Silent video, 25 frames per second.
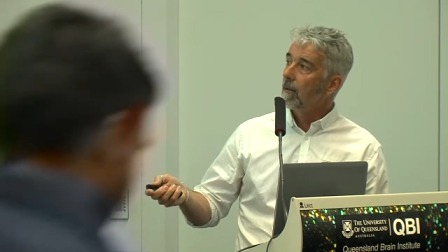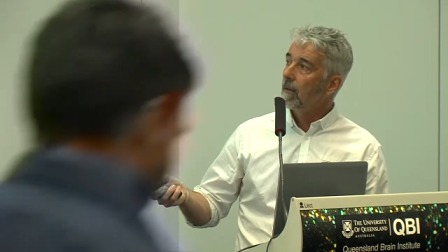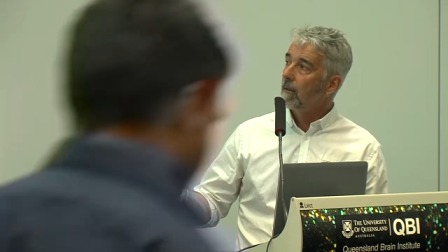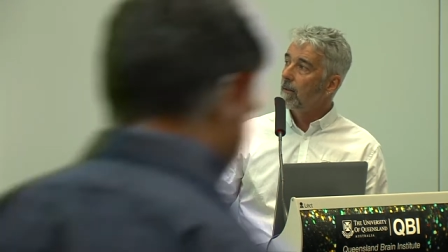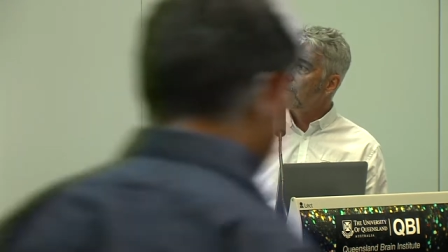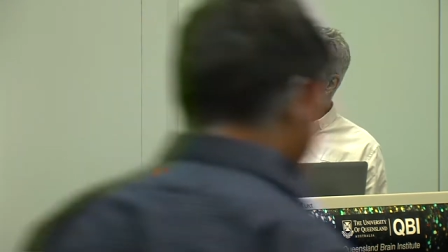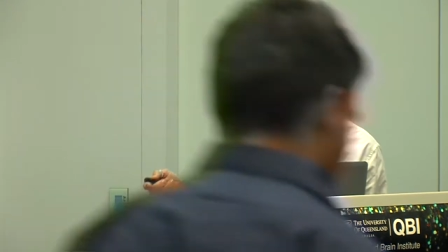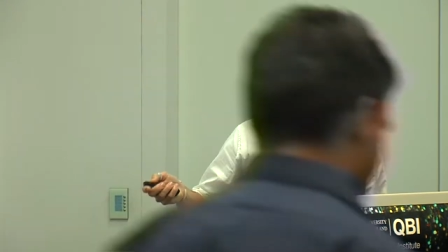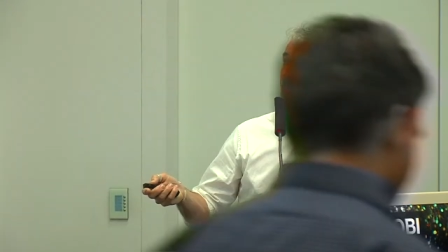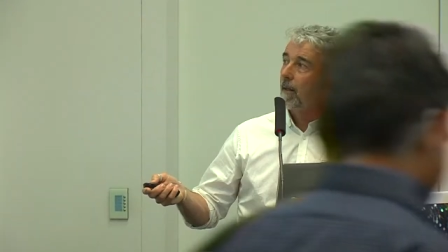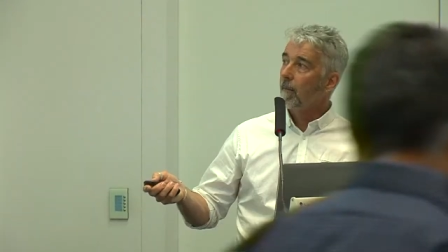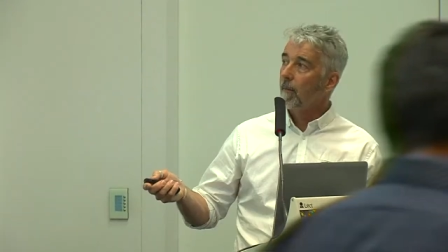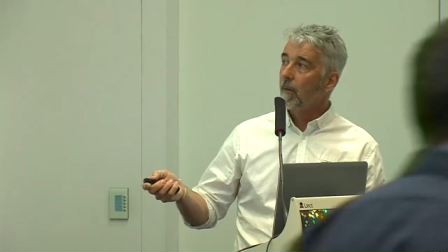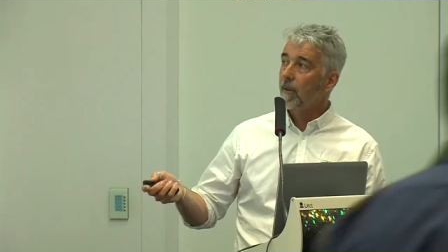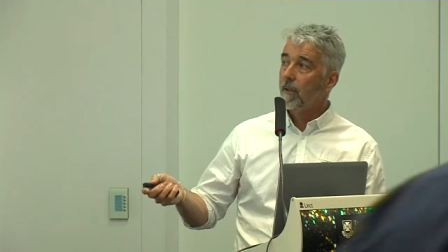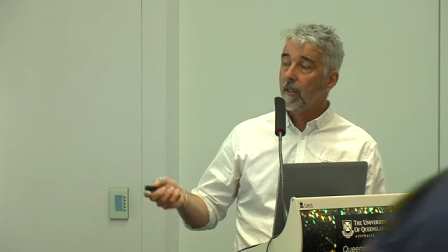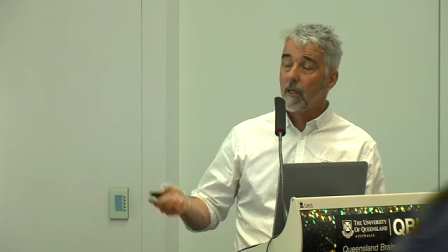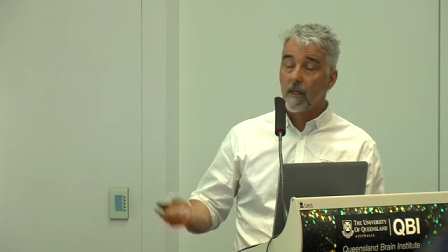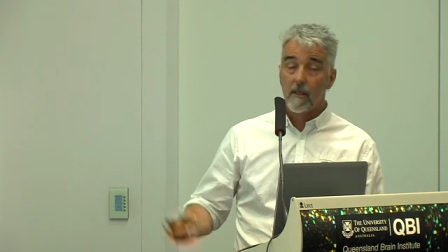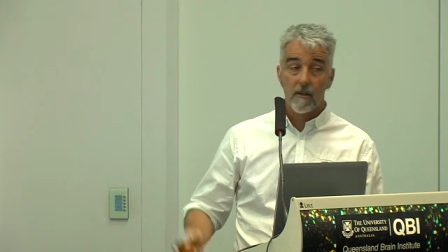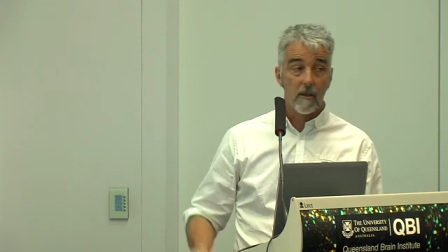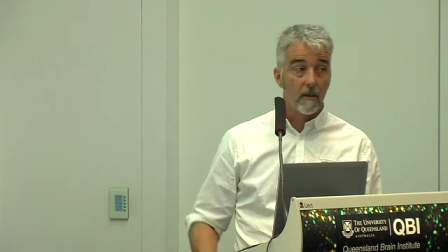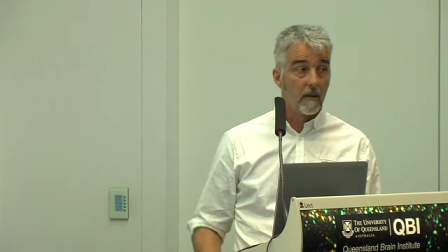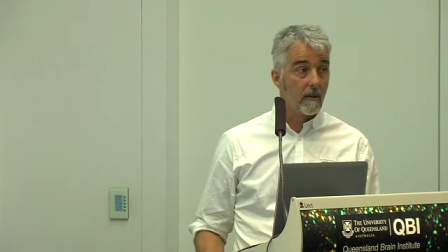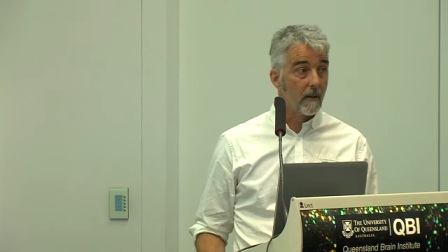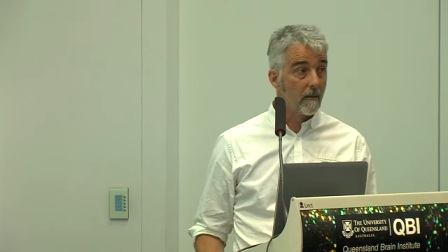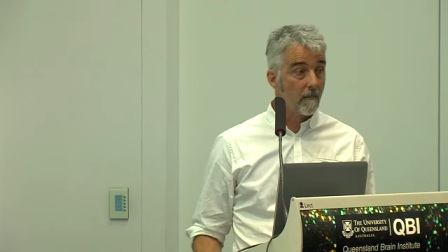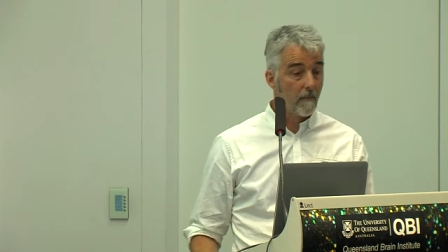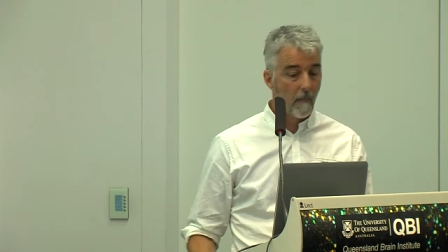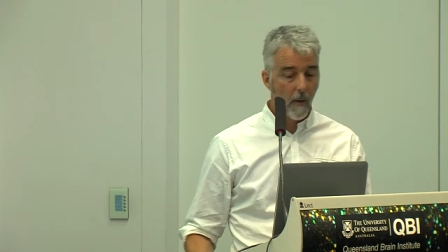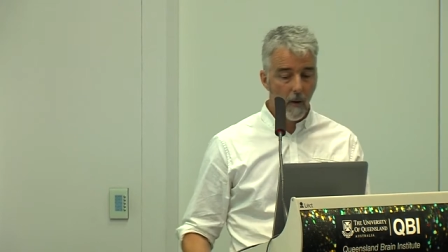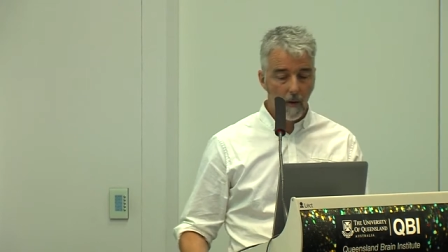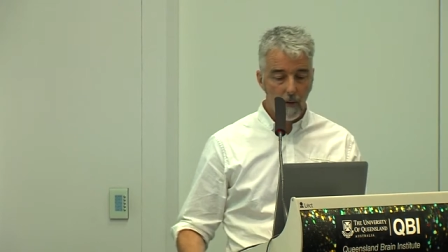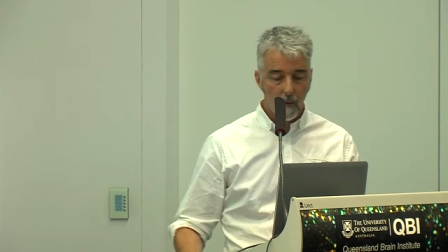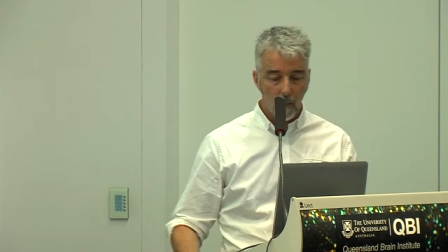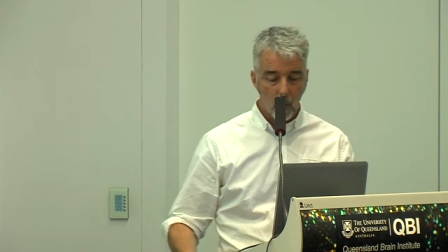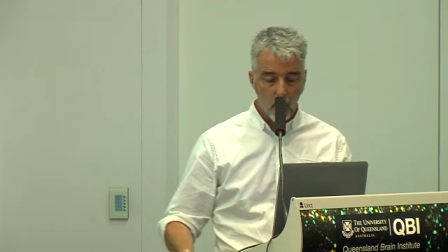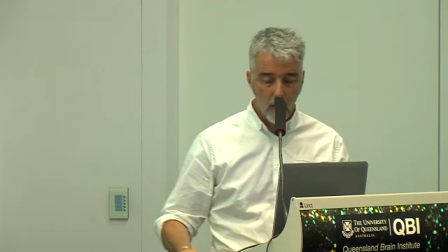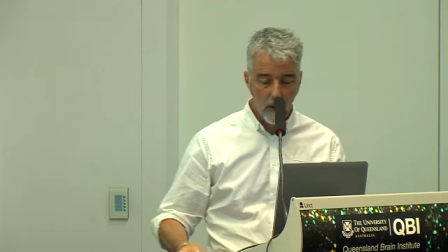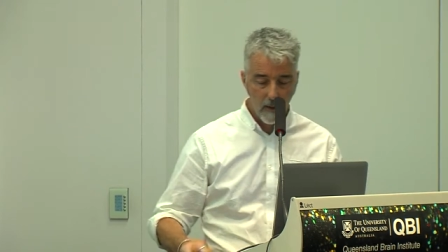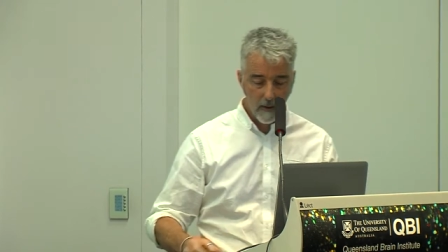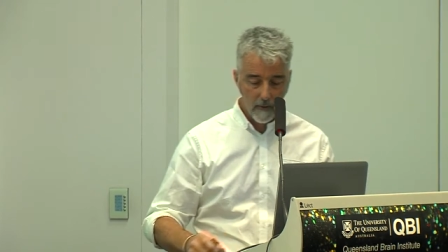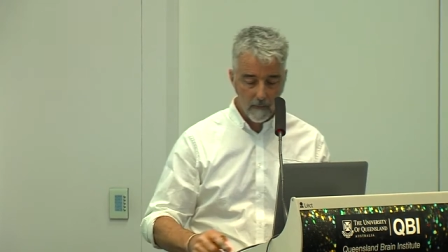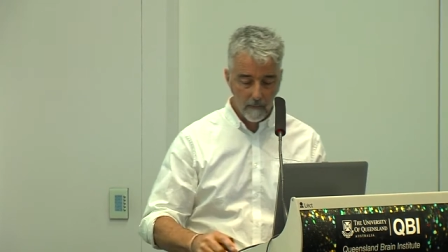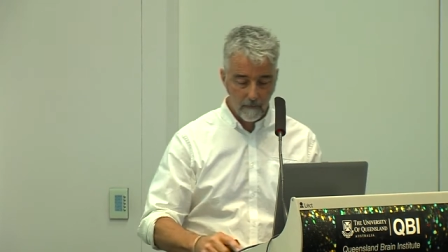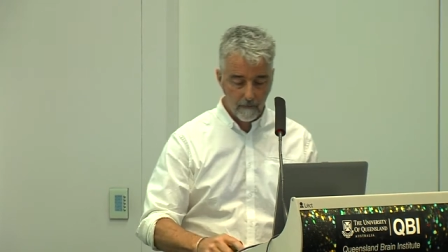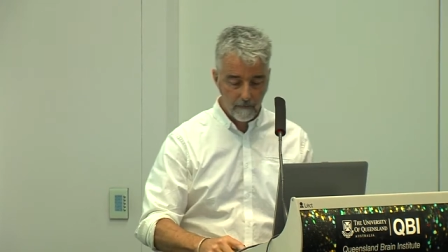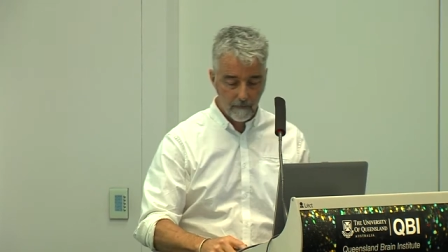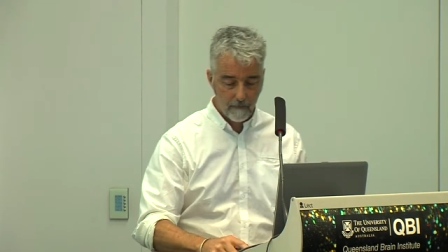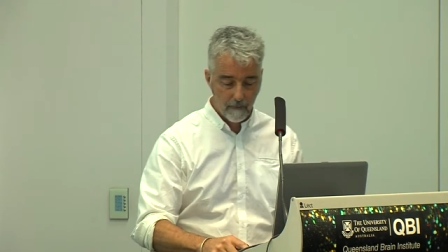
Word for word: genetic mutation in PON1.